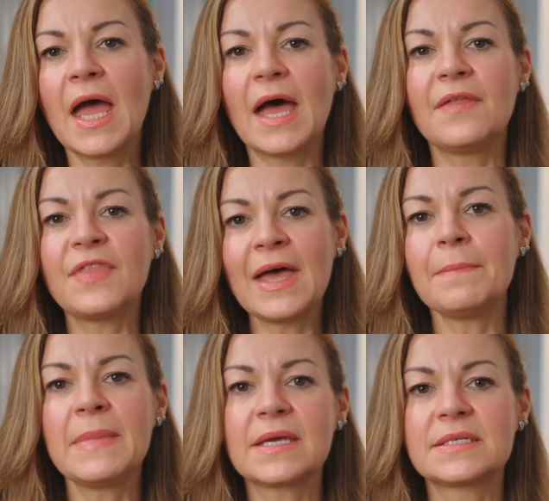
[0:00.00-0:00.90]
And that
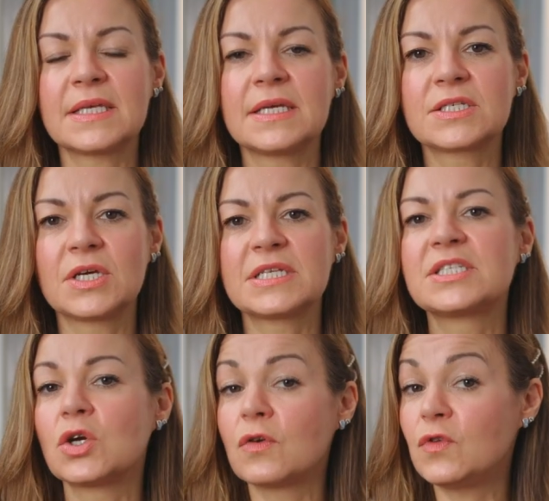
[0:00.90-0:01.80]
mix is going to
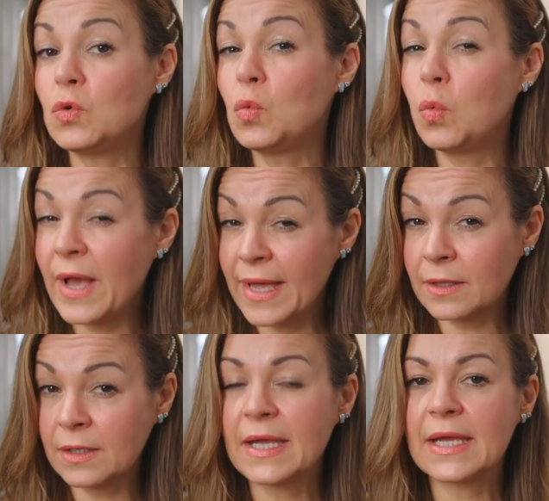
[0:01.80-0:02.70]
serve you
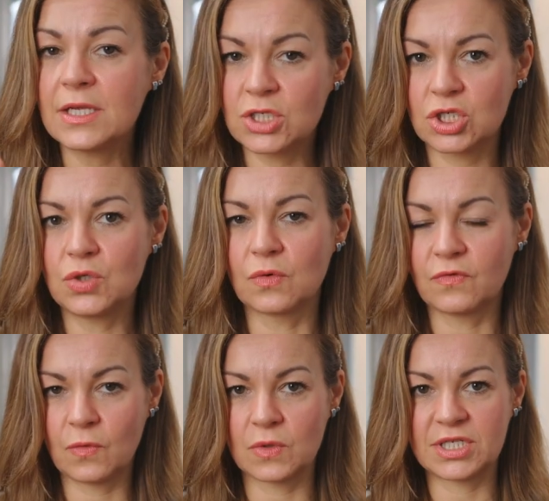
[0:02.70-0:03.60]
well into your
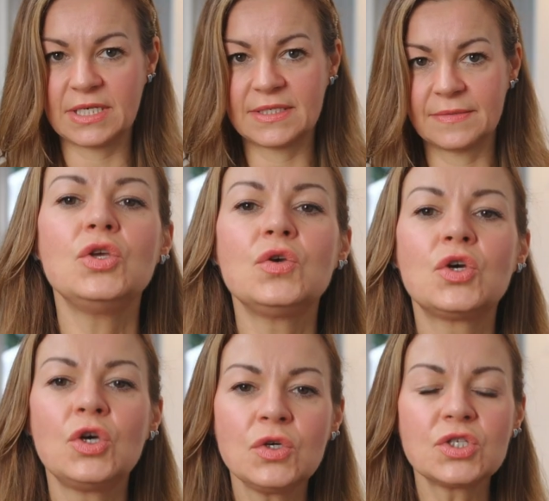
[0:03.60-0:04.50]
40s. You
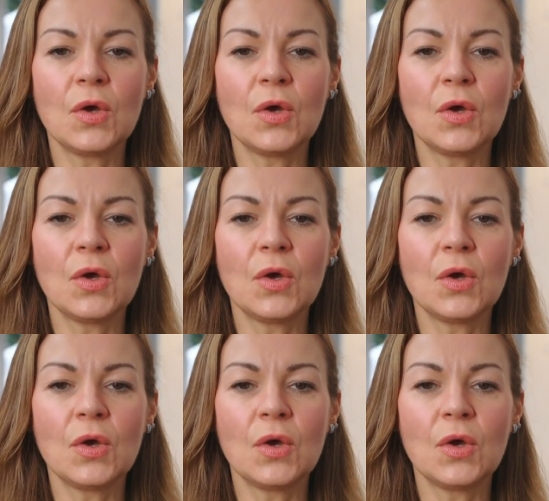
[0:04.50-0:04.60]
could